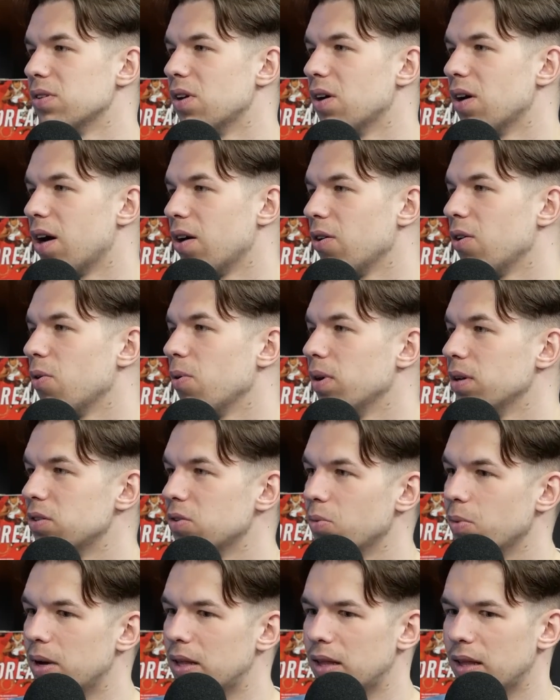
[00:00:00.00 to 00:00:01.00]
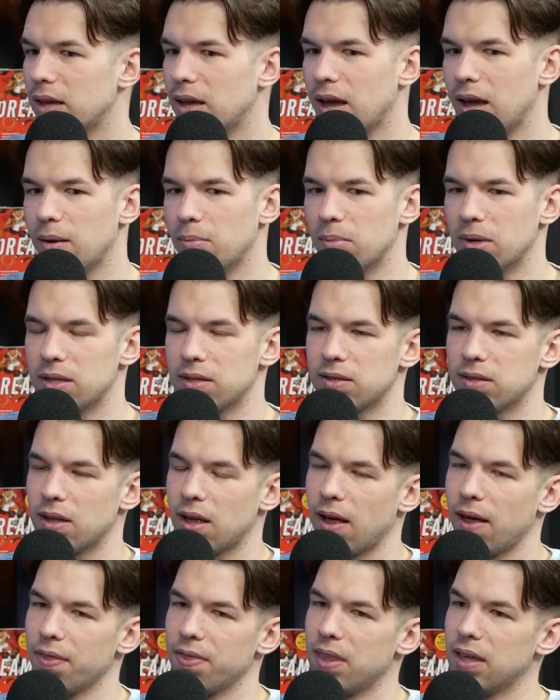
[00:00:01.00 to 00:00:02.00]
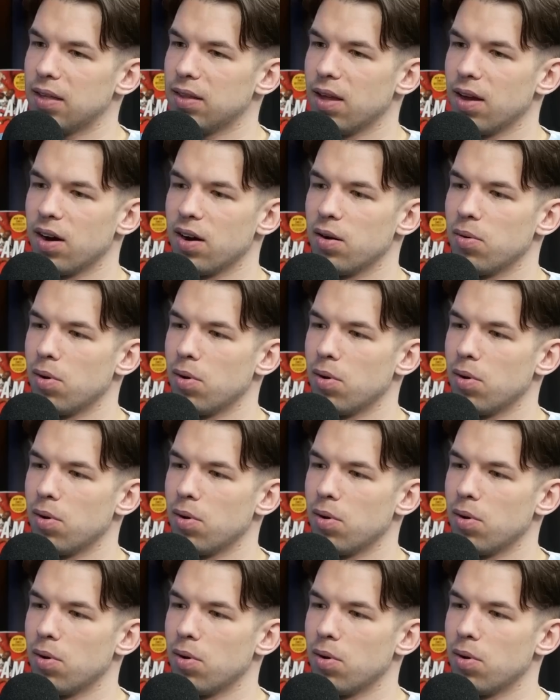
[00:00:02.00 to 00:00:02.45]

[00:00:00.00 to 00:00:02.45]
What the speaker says: are going to win the game, but I think they're